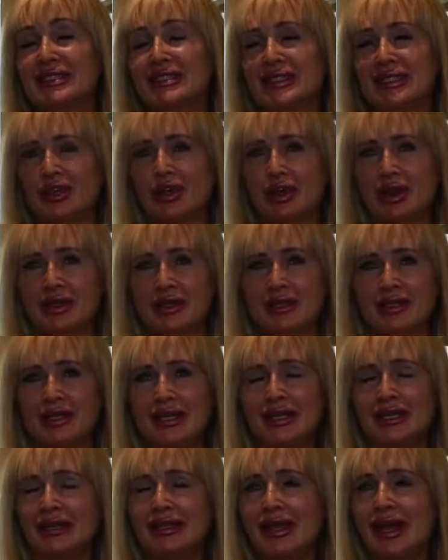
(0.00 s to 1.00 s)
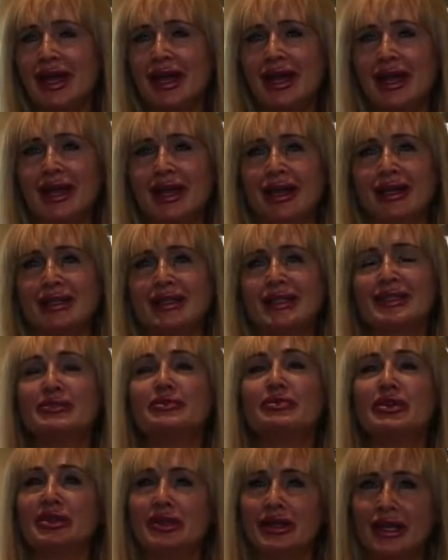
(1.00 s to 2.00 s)
recent holiday and
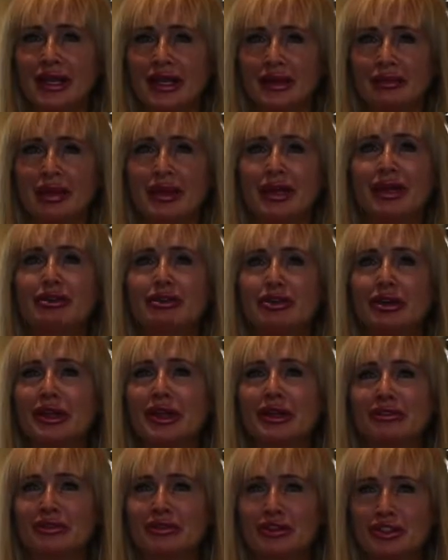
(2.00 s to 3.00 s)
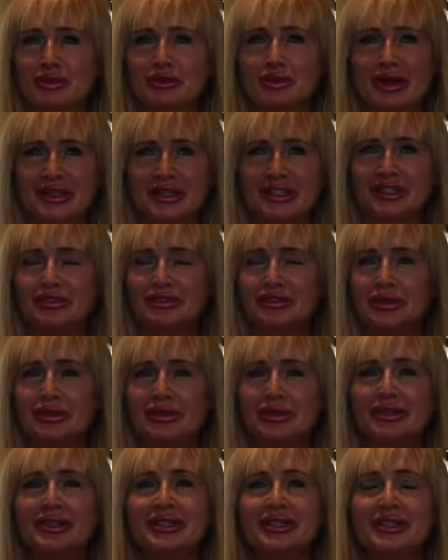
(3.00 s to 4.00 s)
proclaiming our love for Spanish
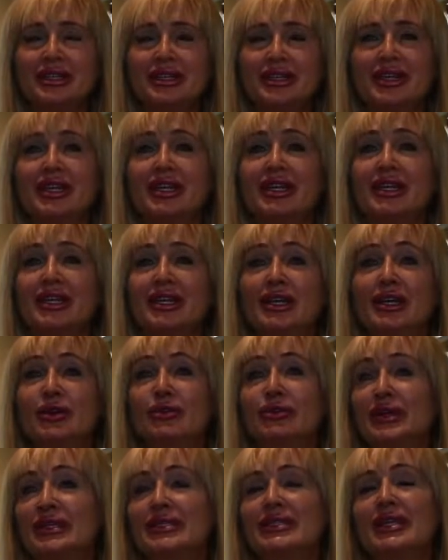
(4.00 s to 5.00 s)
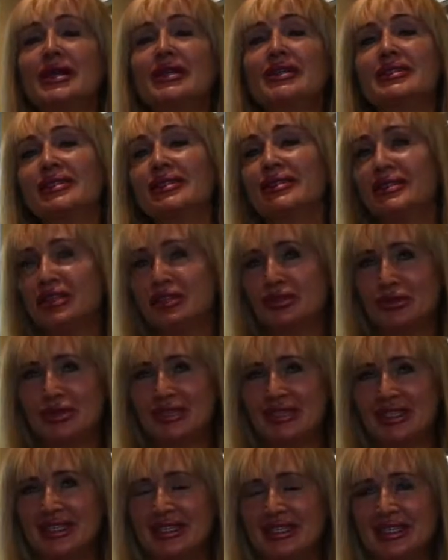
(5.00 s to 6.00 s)
food, we're starting the new
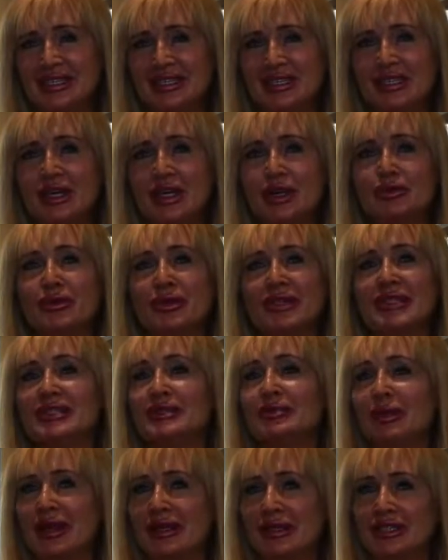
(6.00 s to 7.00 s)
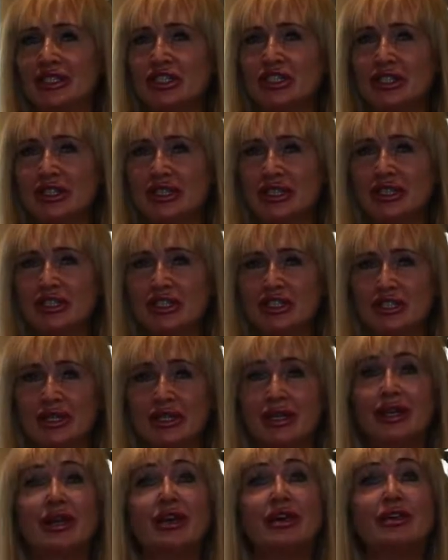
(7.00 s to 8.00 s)
season with a Spanish dish,
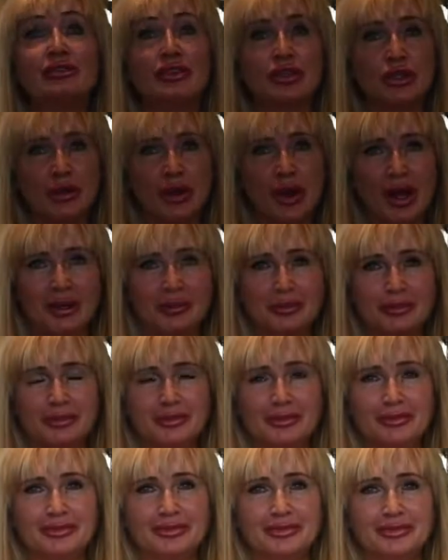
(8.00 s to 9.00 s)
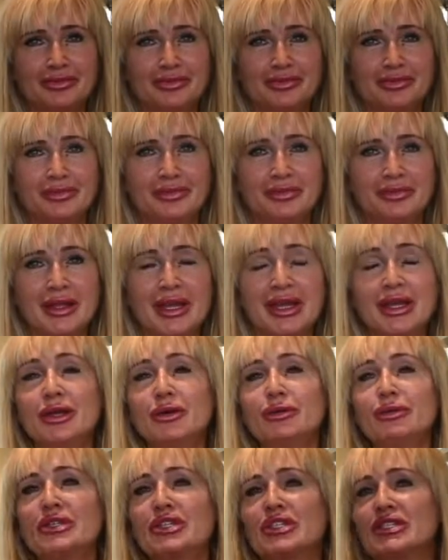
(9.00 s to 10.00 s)
Fideuà,
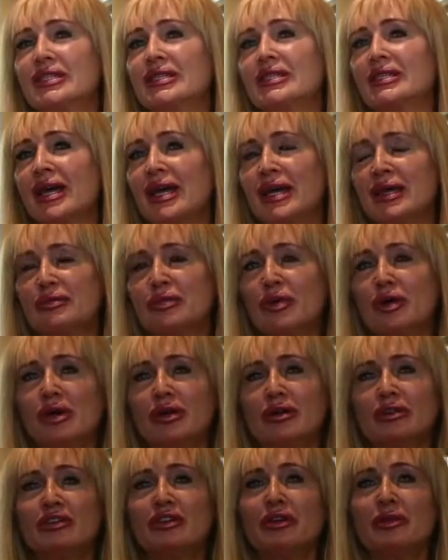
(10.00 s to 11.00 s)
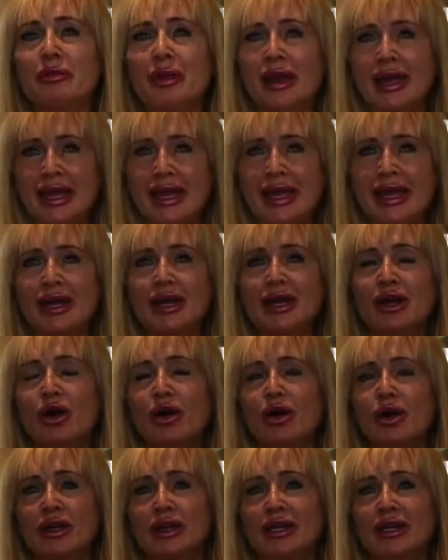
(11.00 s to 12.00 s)
which is a type of paella,
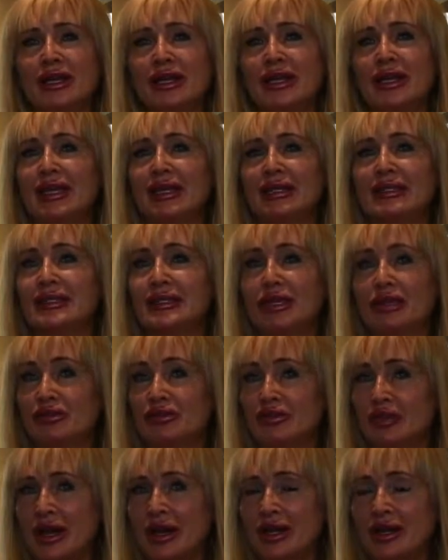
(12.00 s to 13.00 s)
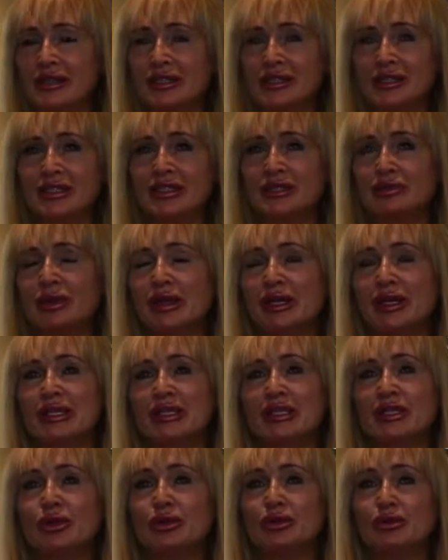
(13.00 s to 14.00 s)
only instead of rice it's
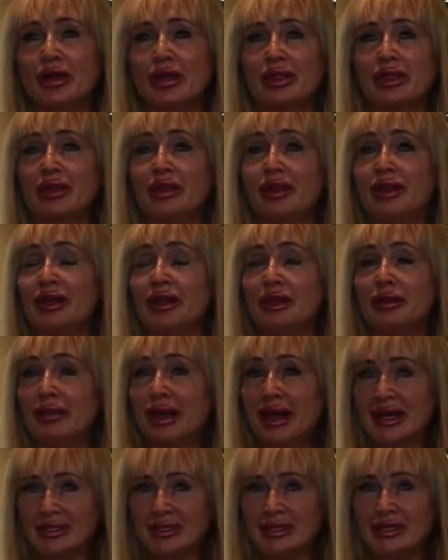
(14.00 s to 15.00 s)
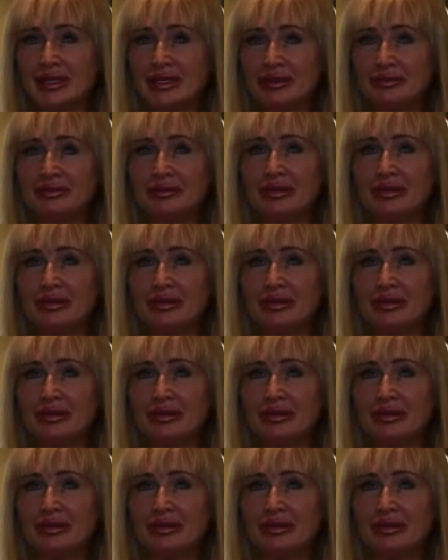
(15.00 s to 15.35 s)
made with pasta.